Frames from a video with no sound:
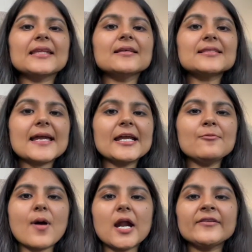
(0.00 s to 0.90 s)
In the
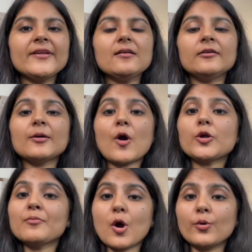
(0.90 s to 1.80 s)
second part, we learned
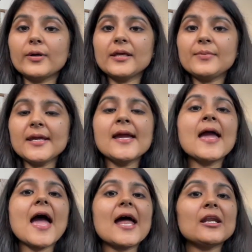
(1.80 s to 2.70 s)
about MongoDB